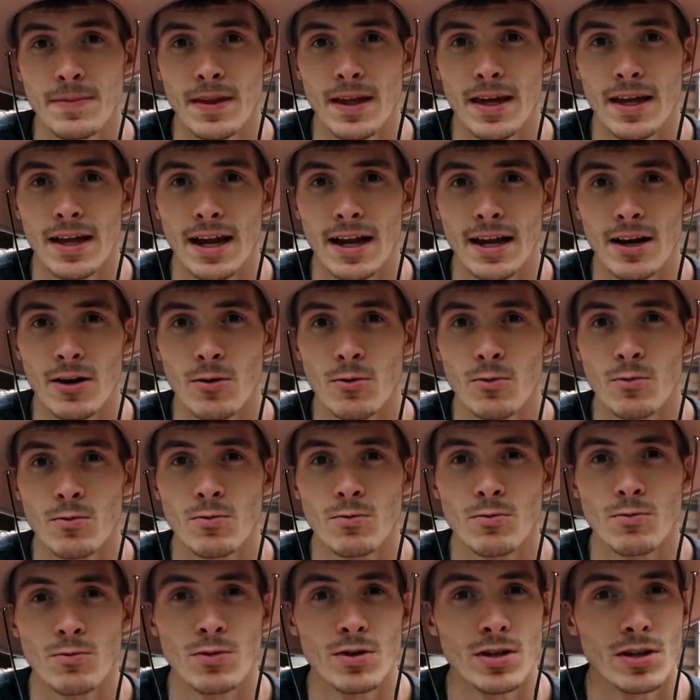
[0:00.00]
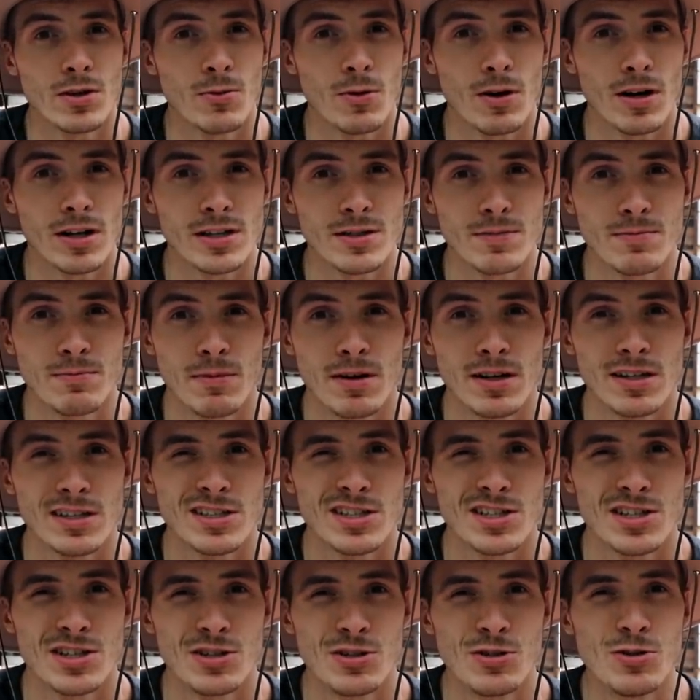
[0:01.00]
and I don't really watch
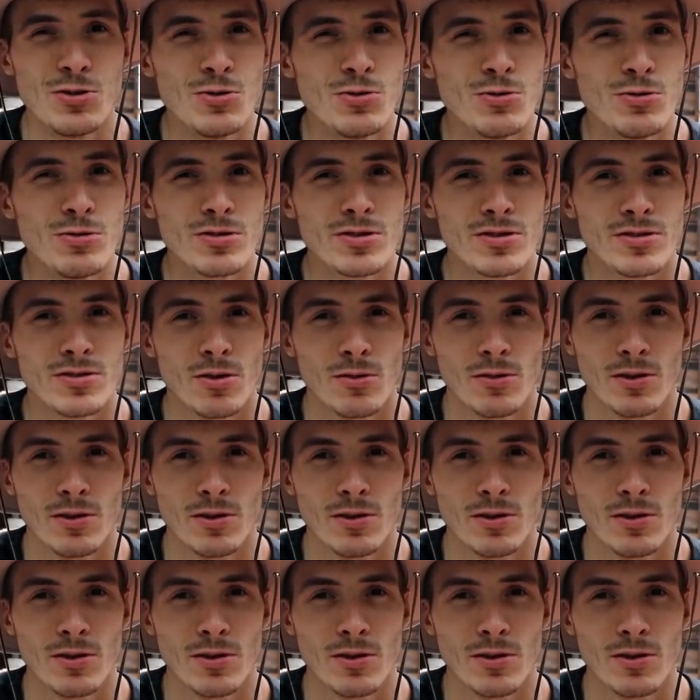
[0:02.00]
much news